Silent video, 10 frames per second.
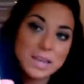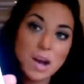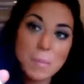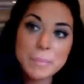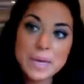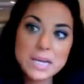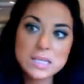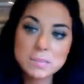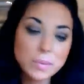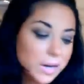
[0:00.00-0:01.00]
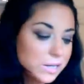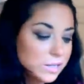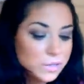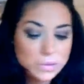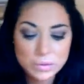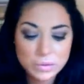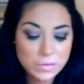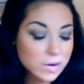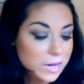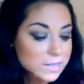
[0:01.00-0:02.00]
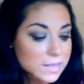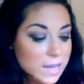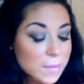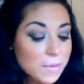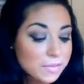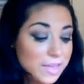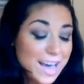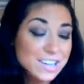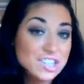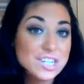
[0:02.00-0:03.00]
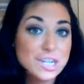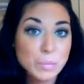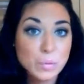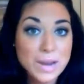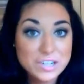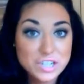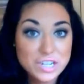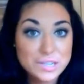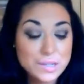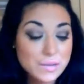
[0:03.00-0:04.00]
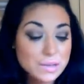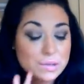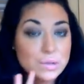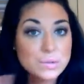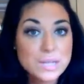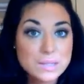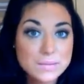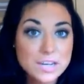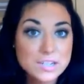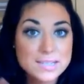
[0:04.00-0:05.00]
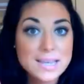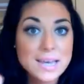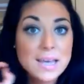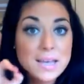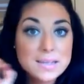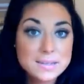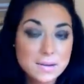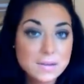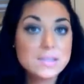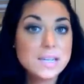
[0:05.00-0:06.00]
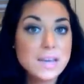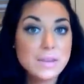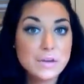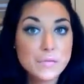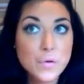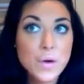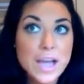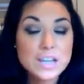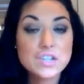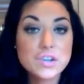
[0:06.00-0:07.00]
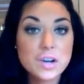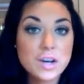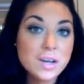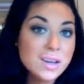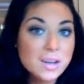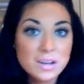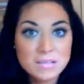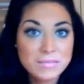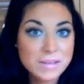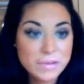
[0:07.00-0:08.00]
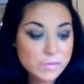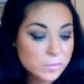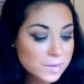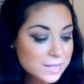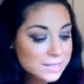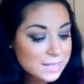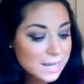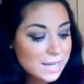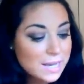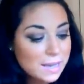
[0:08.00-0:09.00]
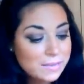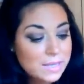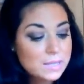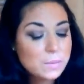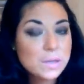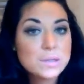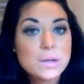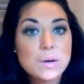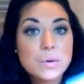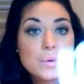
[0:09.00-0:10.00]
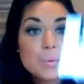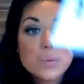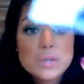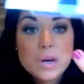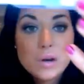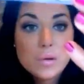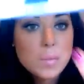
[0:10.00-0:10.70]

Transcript: they're like big spiders on your eyes. They're actually double lashes, so there's two sets of lashes there stuck together for extra va-va-voom, let's say. And these ones are called Oh